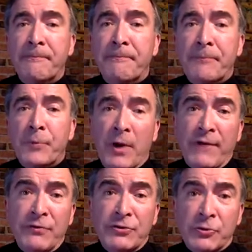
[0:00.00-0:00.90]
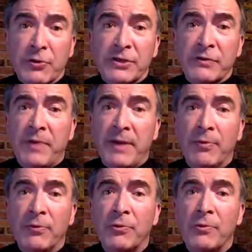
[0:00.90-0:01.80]
quite a few stories of
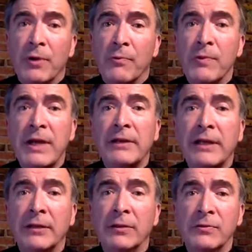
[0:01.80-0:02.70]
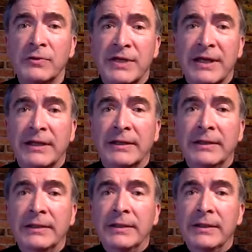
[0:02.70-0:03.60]
people who are really losing
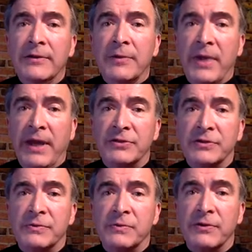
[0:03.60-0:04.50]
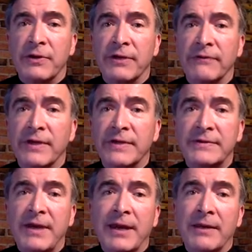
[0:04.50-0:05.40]
their patience with all of this.
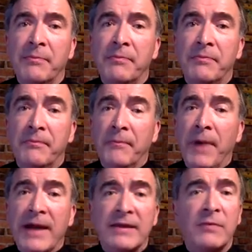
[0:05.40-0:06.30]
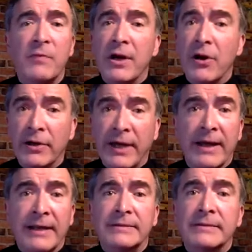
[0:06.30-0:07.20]
And I think we all get
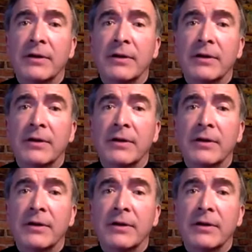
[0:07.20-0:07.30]
it.